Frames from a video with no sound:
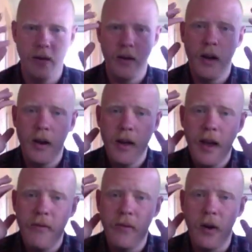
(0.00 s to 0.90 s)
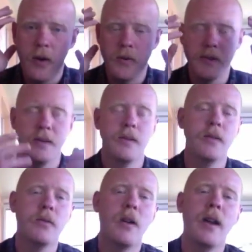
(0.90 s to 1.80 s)
headphones
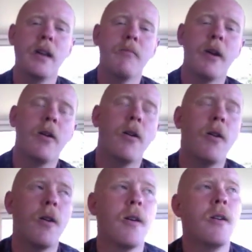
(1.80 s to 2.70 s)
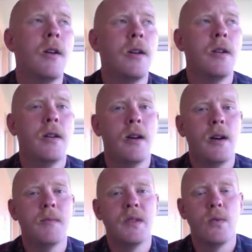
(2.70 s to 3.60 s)
riding in my car
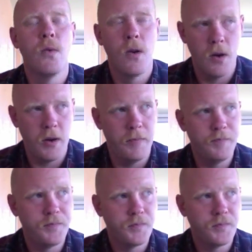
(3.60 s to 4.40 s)
to work.